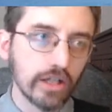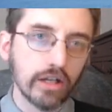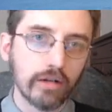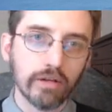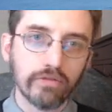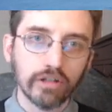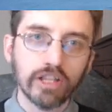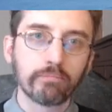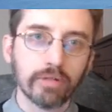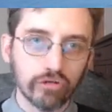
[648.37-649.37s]
But if you look at the
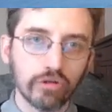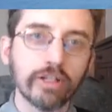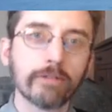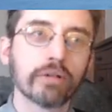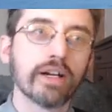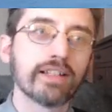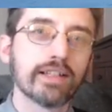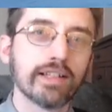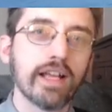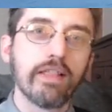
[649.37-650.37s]
petroleum
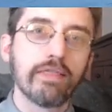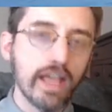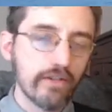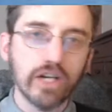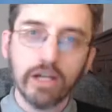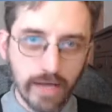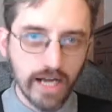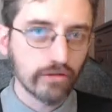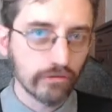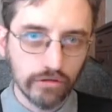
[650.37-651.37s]
prices, they've gone back
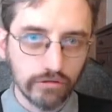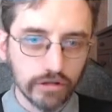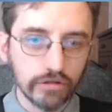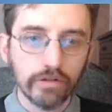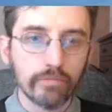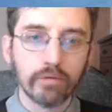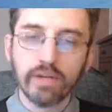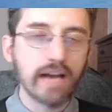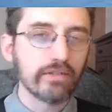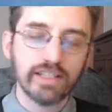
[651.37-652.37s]
through the roof. We
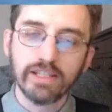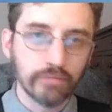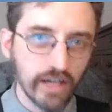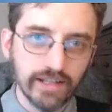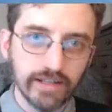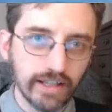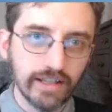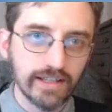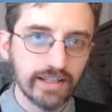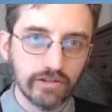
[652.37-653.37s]
haven't seen prices like
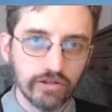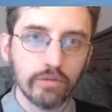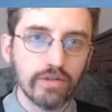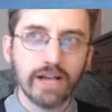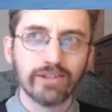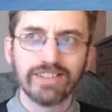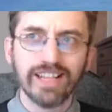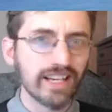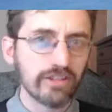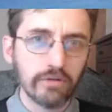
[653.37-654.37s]
this since
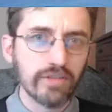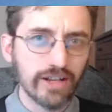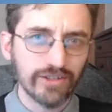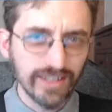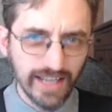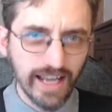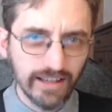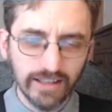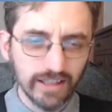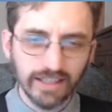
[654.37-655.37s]
2009, 2010.
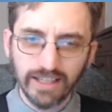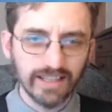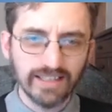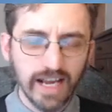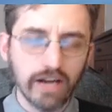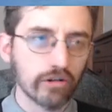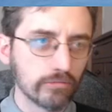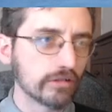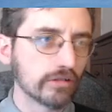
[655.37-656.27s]
It's terrible.